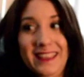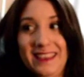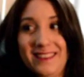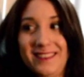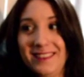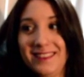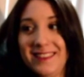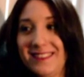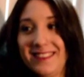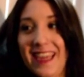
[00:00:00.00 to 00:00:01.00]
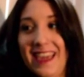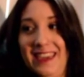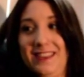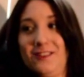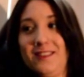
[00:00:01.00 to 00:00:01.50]
like, still to this
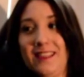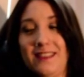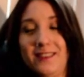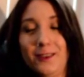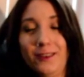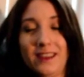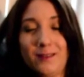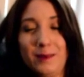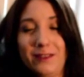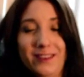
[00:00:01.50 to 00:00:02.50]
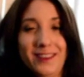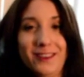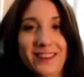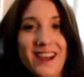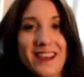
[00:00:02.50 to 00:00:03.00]
day, it's just that solo gets me every
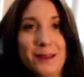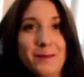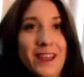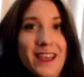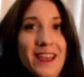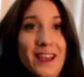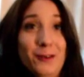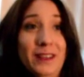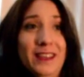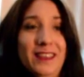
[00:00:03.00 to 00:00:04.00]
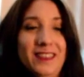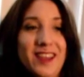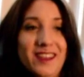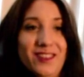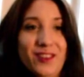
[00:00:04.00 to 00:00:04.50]
single time. I really like
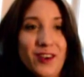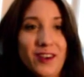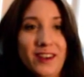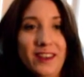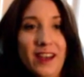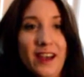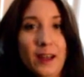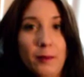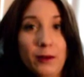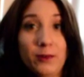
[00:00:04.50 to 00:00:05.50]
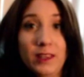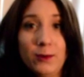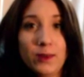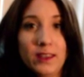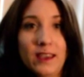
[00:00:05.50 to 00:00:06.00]
that song. I
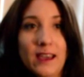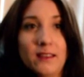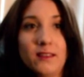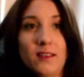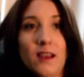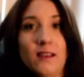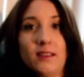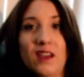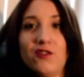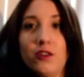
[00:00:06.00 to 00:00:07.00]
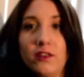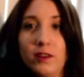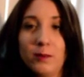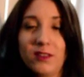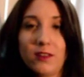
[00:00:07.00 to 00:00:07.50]
really want to get Scavenger of
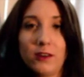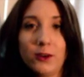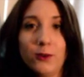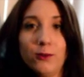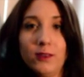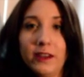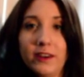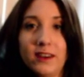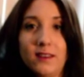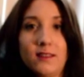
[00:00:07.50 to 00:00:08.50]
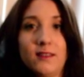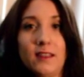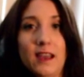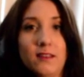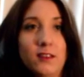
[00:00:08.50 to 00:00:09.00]
Human Sorrow lyrics
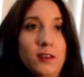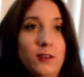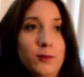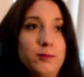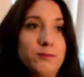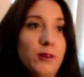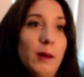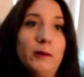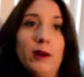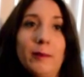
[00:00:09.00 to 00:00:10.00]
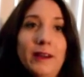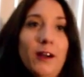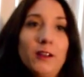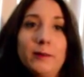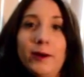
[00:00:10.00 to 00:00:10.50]
tattooed probably around my
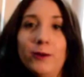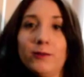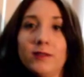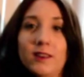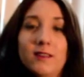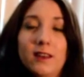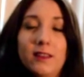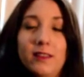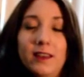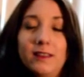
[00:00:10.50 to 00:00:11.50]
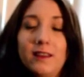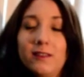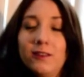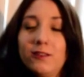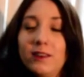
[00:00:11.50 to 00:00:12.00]
collarbone, because I think
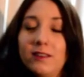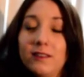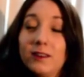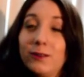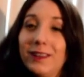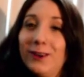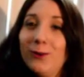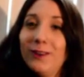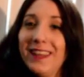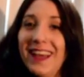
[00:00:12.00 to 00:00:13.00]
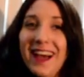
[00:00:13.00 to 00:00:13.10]
tattoos right there look really cool.